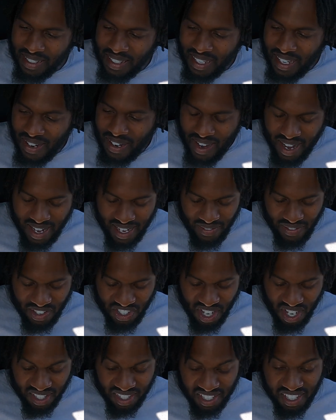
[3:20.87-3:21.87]
oh, I didn't even
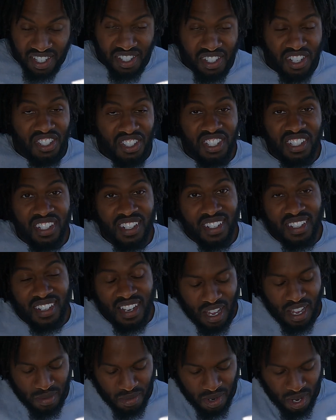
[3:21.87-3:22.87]
check the condition.
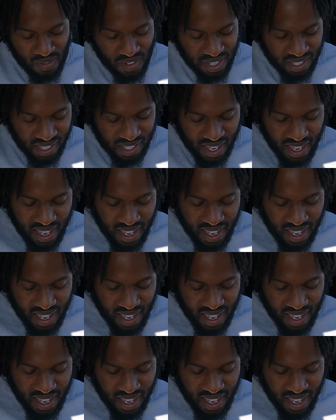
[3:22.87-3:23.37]
Now I'm nervous.